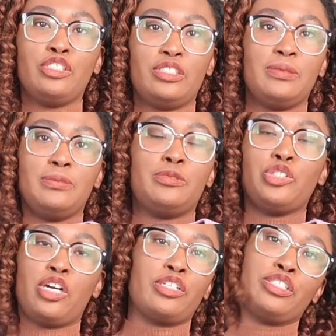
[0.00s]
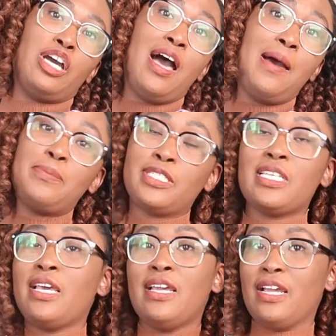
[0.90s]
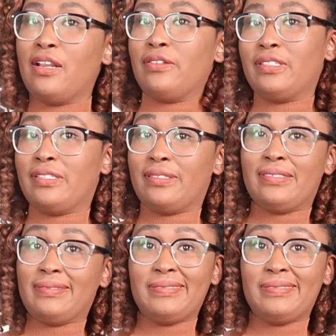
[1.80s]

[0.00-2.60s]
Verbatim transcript: Gymshark tops, and it'll,